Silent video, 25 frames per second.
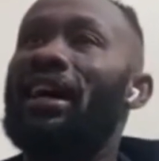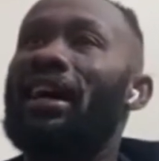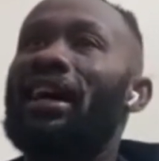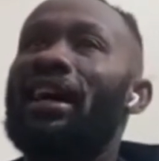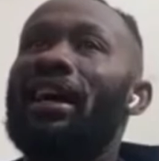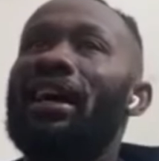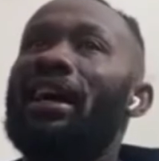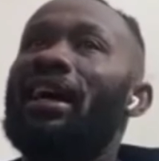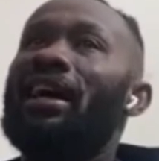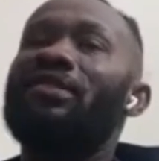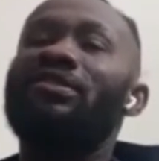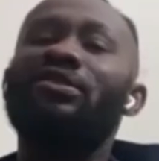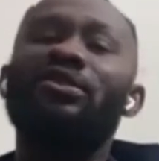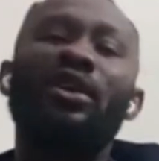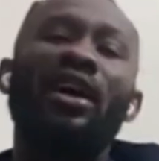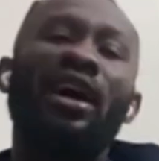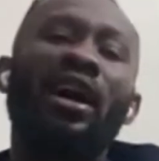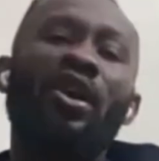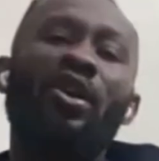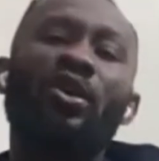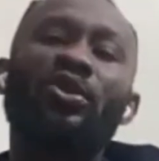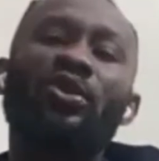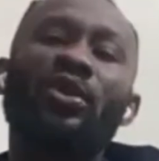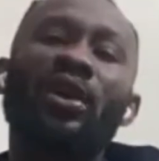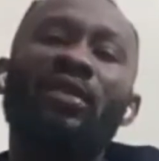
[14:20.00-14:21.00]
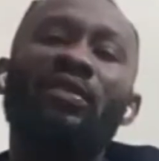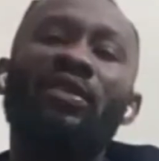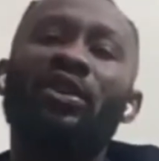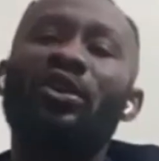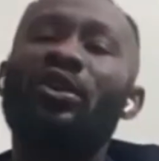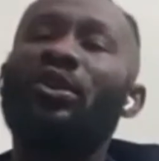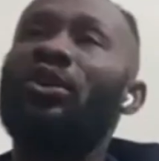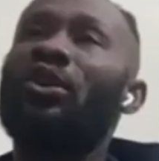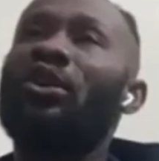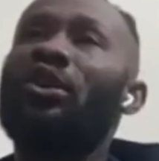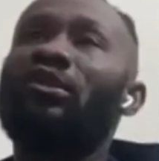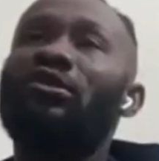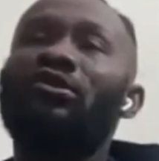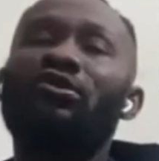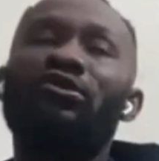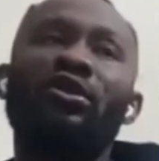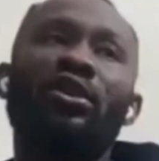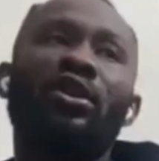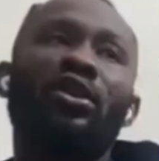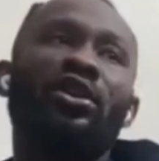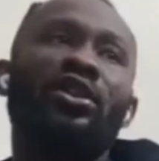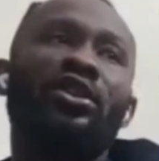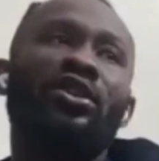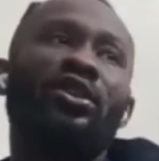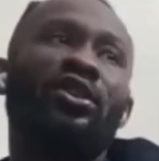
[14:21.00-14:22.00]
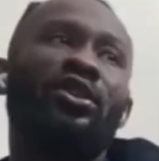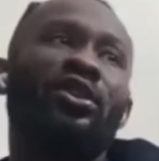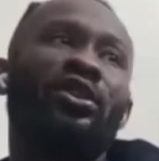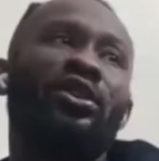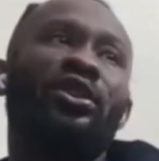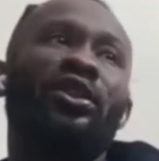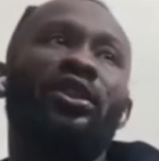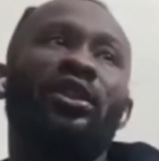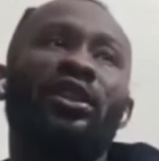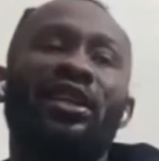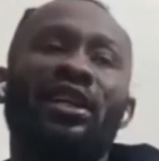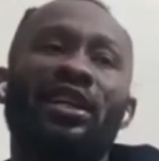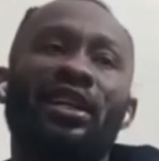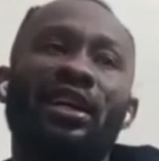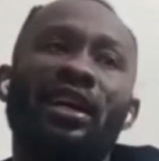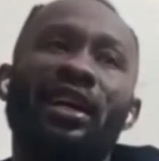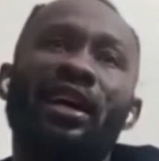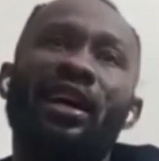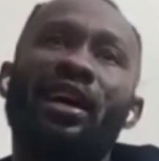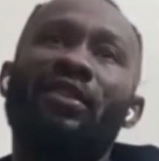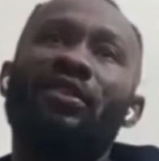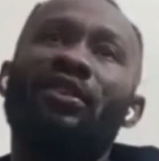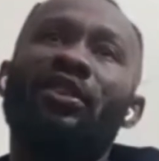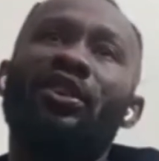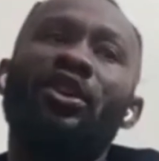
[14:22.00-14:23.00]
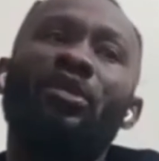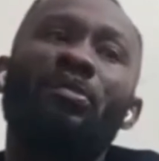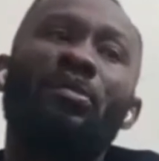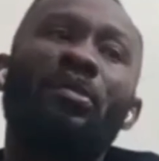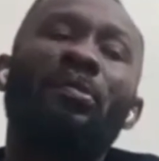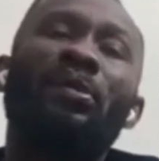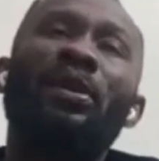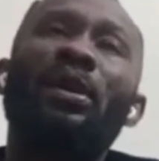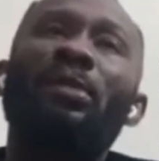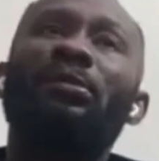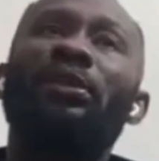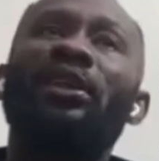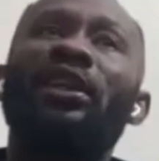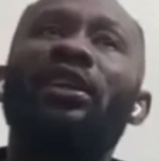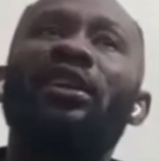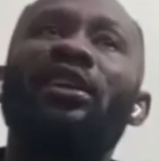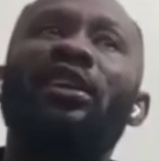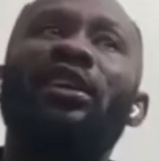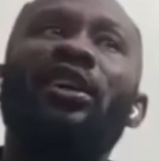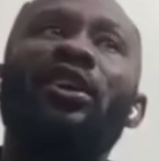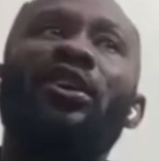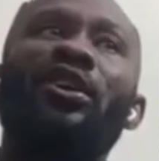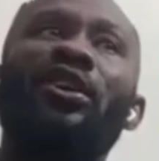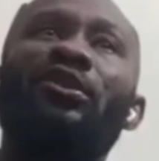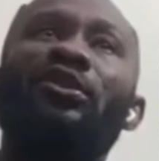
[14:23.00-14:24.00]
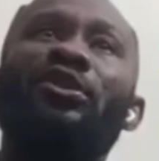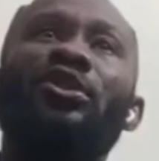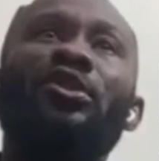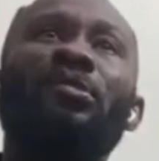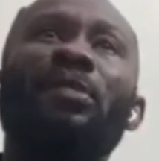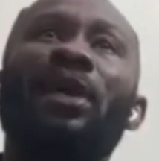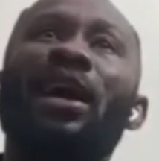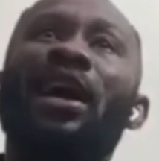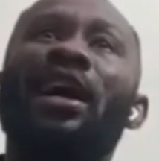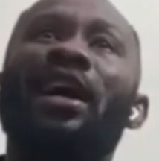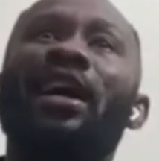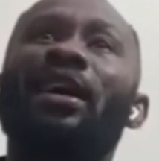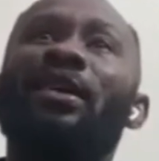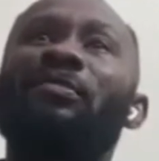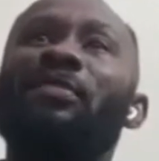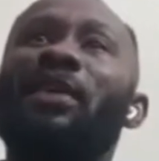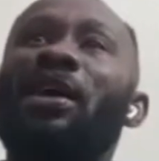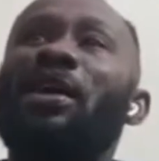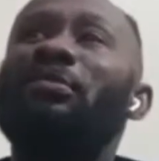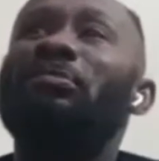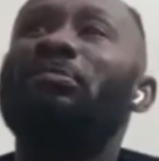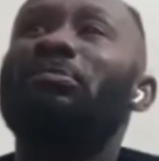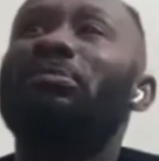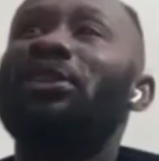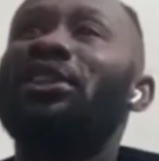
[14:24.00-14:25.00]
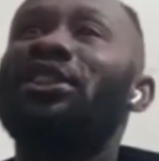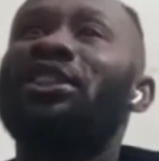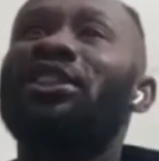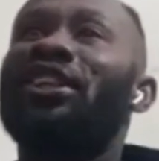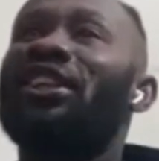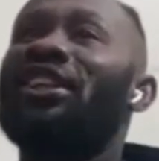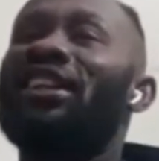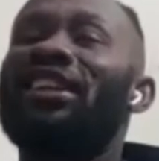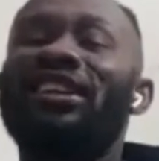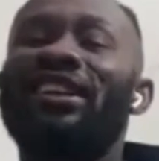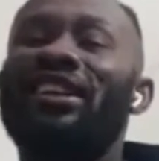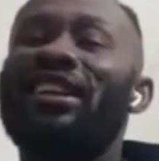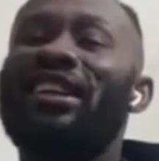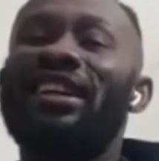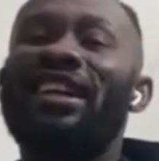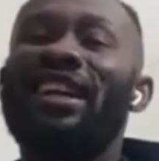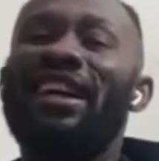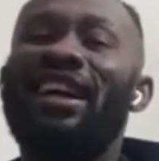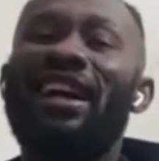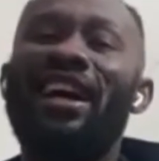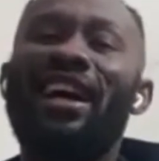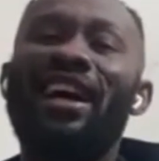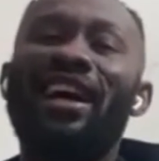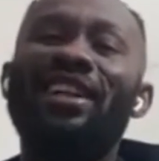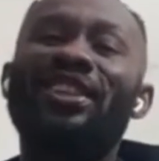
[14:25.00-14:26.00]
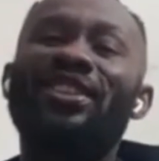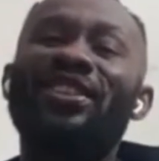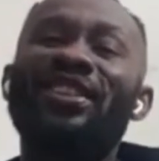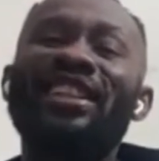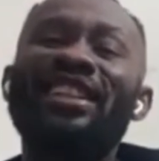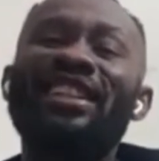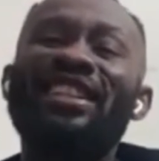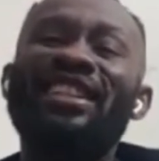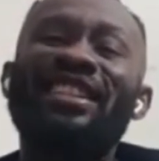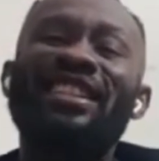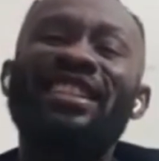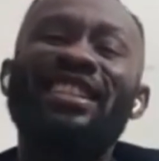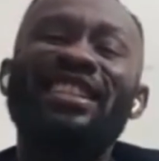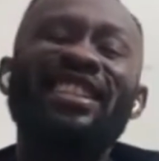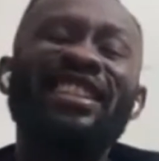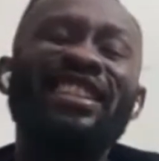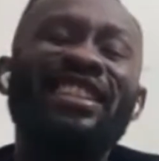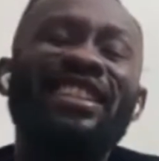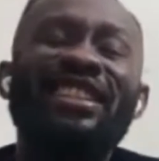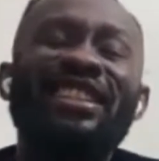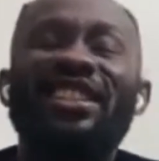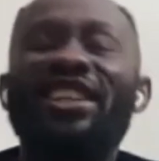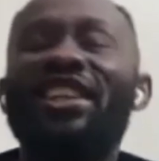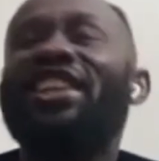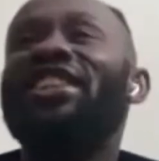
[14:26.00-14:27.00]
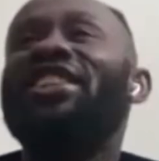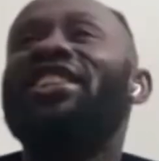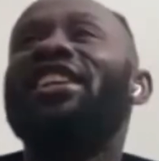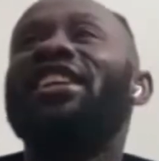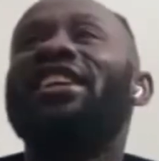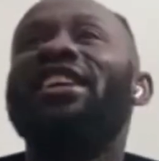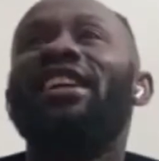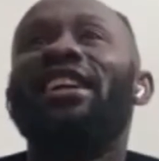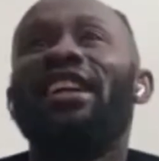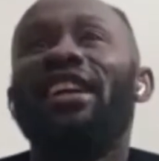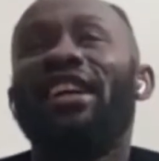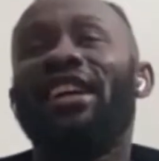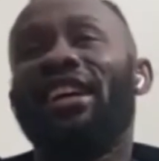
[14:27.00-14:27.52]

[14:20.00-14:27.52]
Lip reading: I also have a whole lot of focus, you know. I have a lot of people I'm taking care of. So my ambition actually is changing.